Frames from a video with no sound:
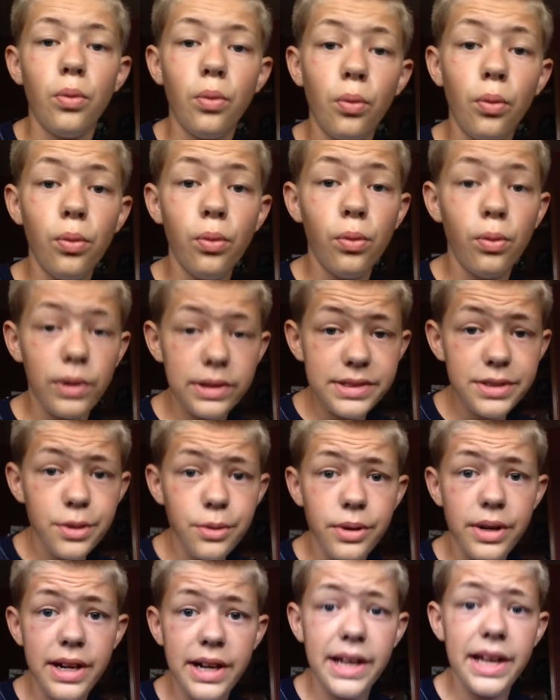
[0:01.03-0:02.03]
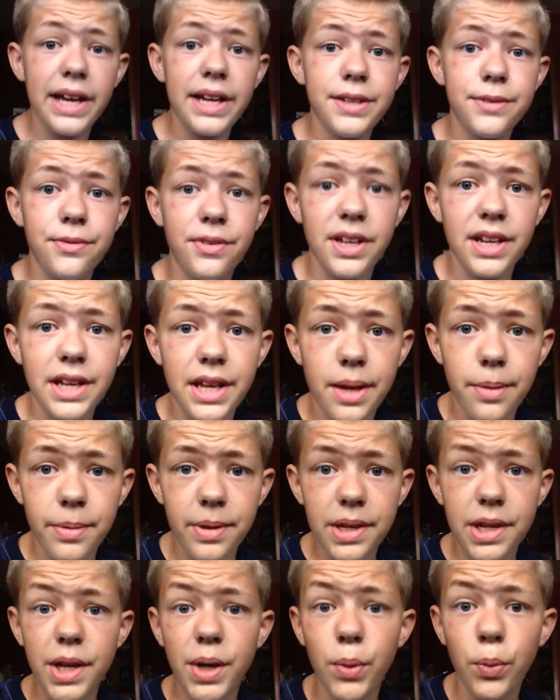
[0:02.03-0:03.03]
What's going on, guys? Fade Gaming
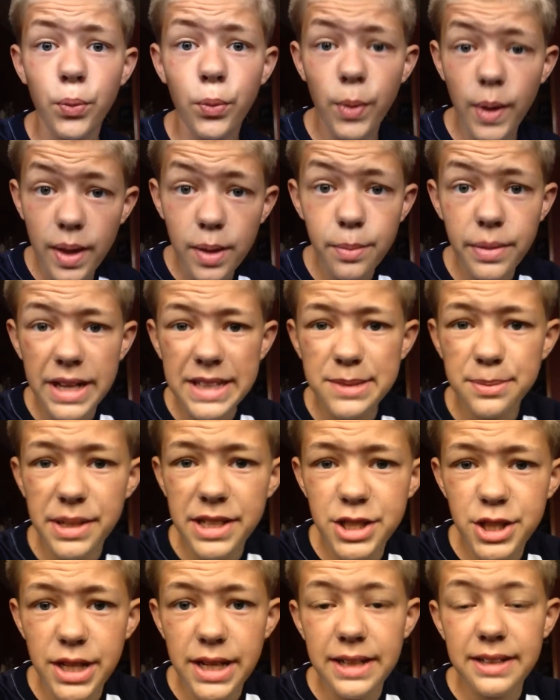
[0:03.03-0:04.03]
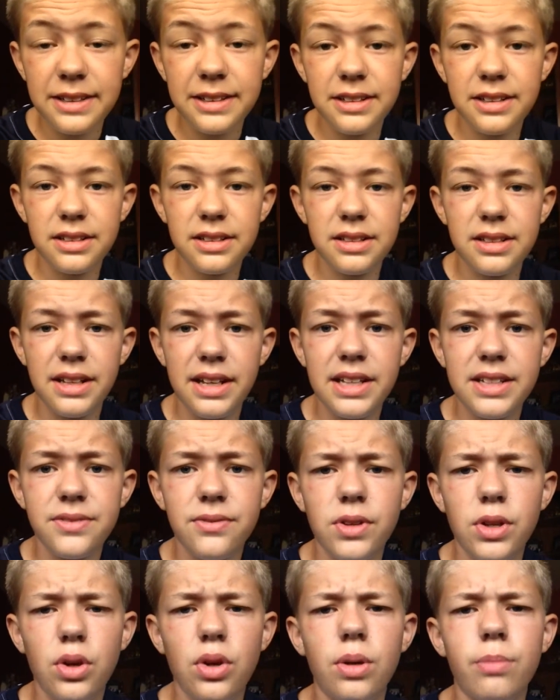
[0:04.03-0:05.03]
here. Welcome back to my channel, and in today's
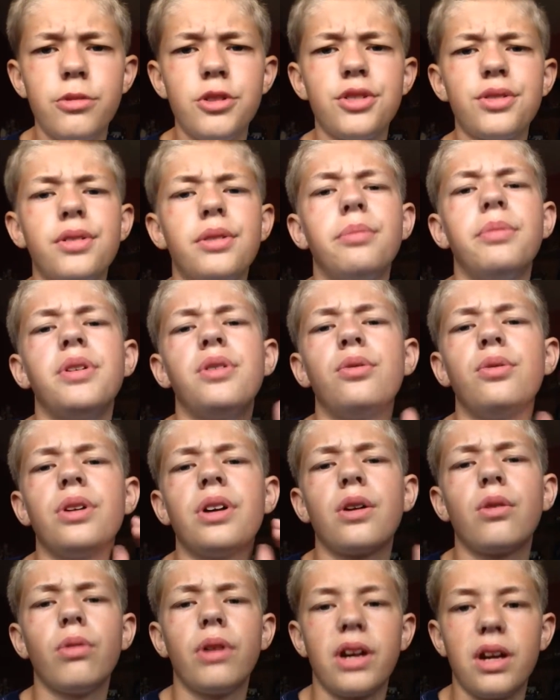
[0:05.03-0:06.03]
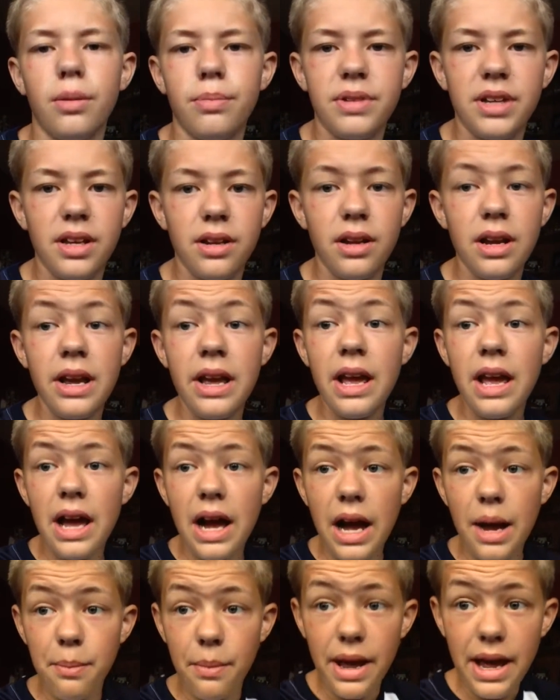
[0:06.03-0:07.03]
video, I'm just going to be doing a quick update.
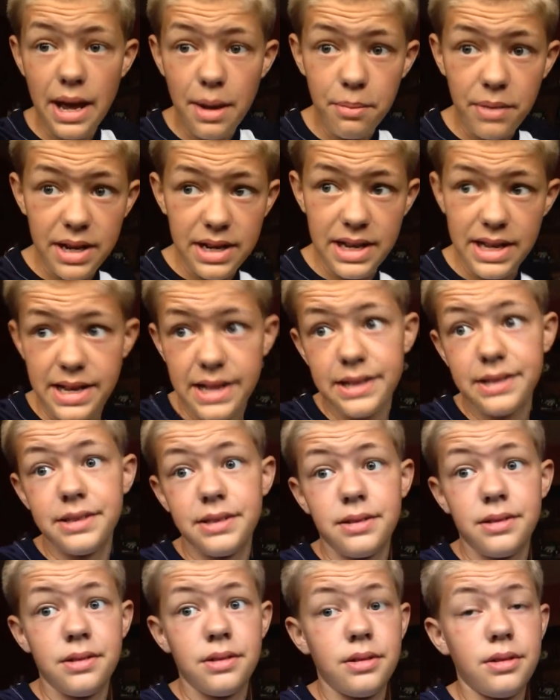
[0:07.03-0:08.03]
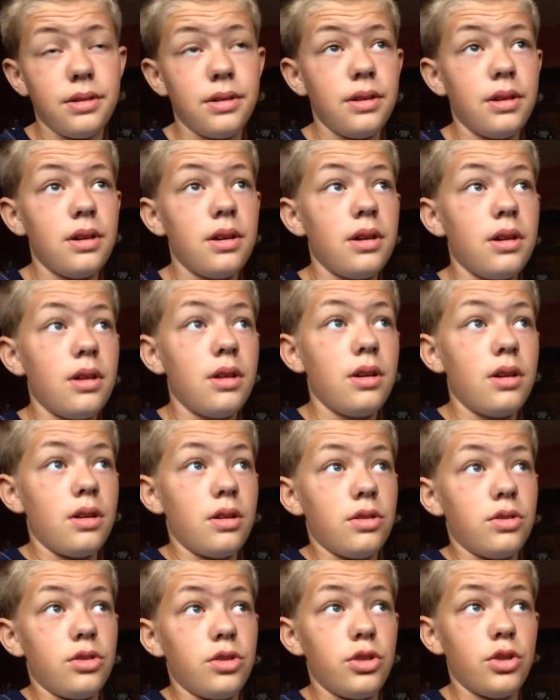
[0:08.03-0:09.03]
I'm at my dad's.
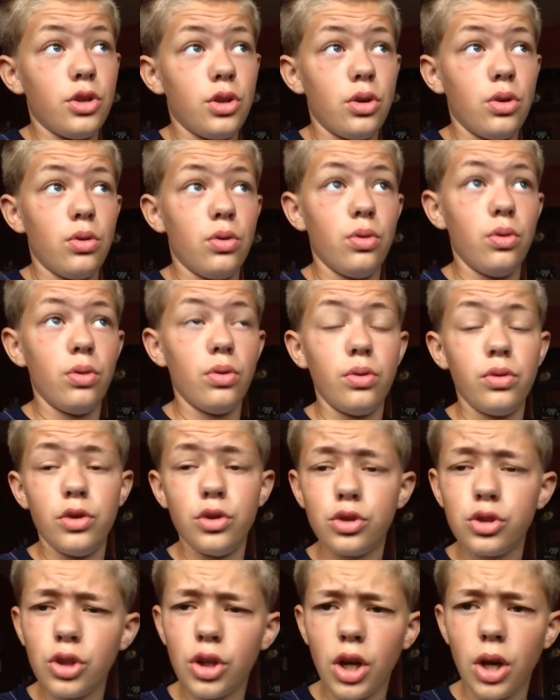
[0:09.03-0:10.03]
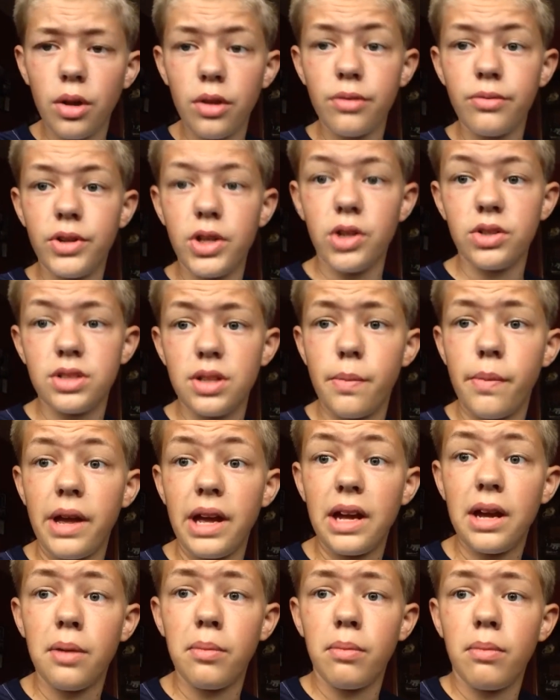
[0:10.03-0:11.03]
So, usually all the videos I
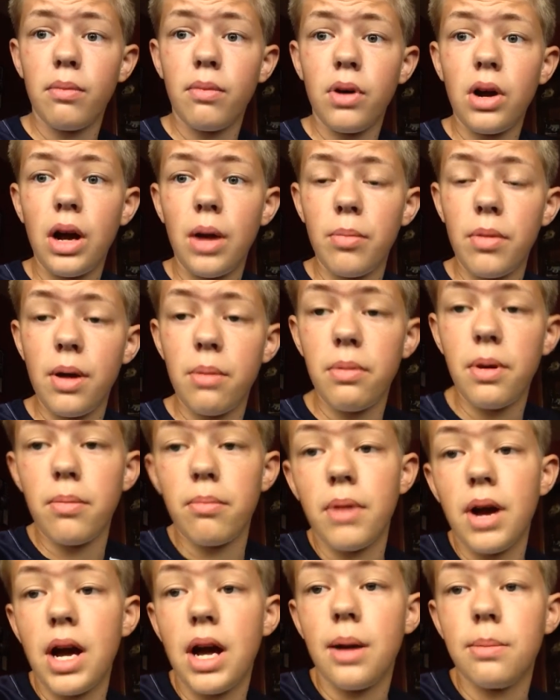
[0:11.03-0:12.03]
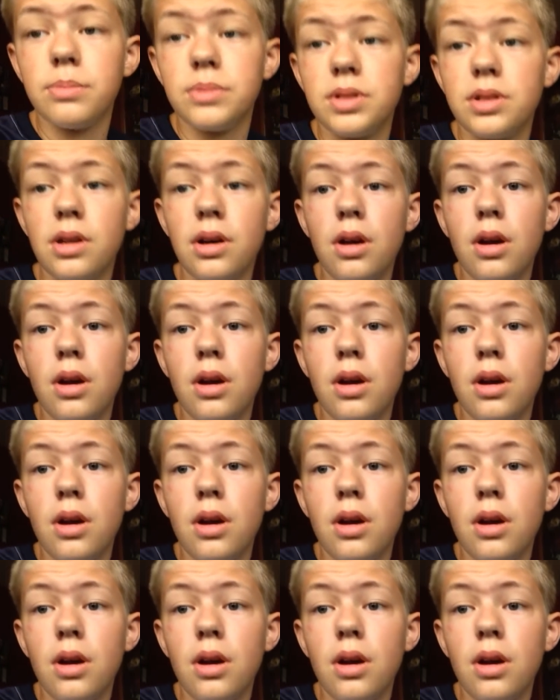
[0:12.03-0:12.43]
make, I'm at my mom's.